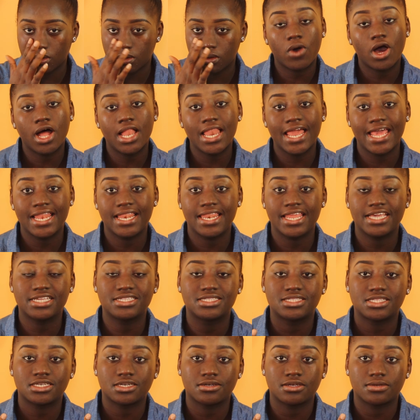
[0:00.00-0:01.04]
While I
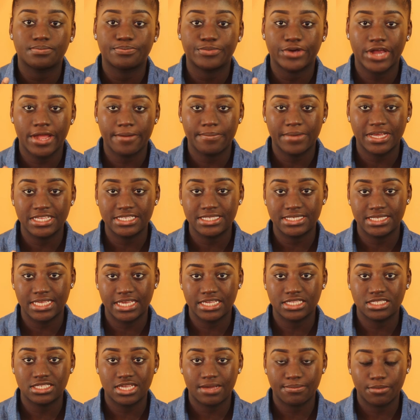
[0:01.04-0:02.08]
let the primer
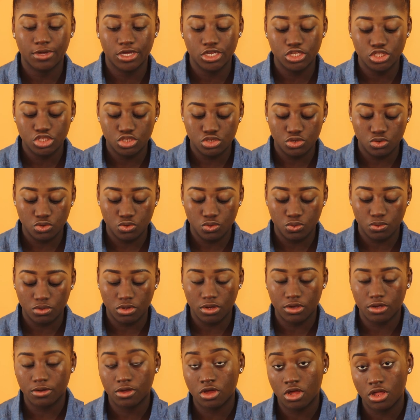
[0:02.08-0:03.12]
set, I'm going to
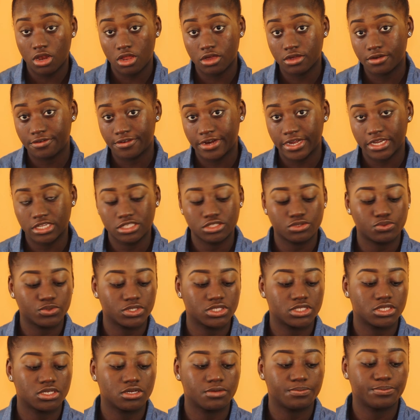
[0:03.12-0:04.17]
color correct
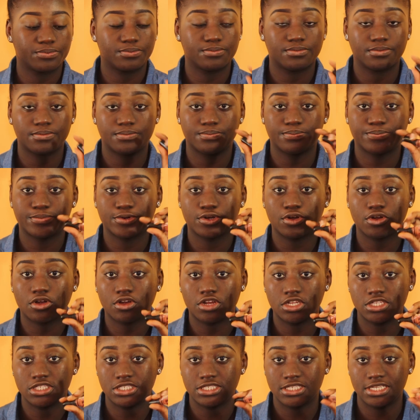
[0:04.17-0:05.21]
with the Pro
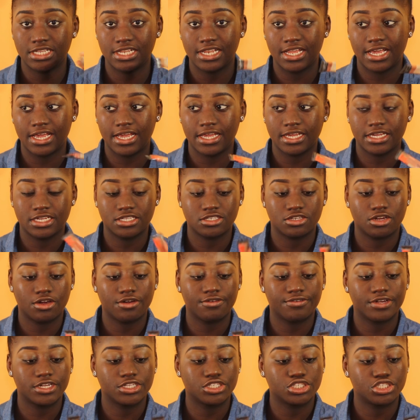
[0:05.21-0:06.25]
Concealer in
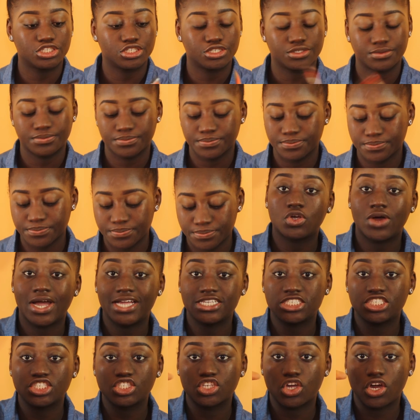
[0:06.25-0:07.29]
orange. So
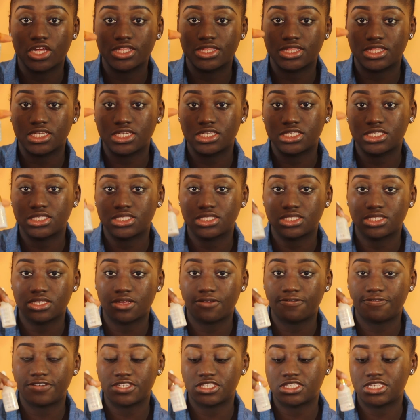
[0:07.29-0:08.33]
I just got this
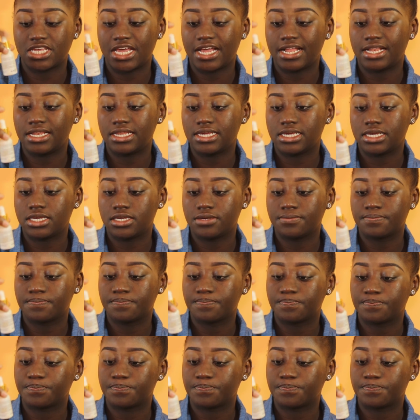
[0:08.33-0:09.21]
Farsali